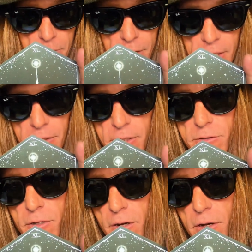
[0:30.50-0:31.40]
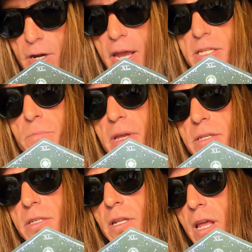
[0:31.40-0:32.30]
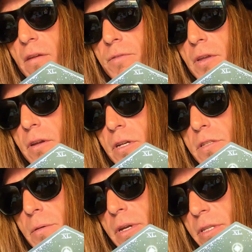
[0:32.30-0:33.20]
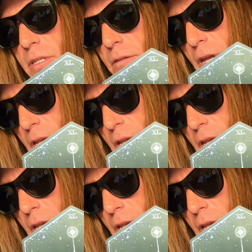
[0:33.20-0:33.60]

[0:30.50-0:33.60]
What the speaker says: looking at the darker aspects to life that you're experiencing right